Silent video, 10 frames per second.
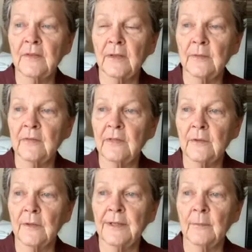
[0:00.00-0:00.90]
I was
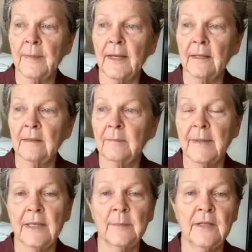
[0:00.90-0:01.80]
hearing about
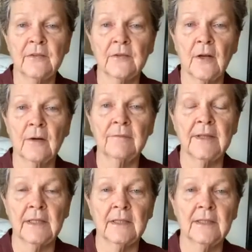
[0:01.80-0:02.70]
babies
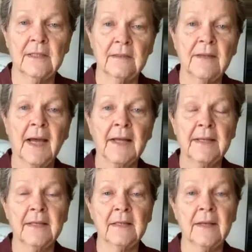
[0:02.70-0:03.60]
starving and
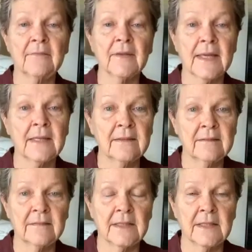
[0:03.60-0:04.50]
dying in
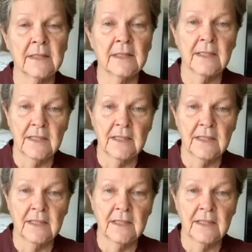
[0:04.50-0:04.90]
Afghanistan,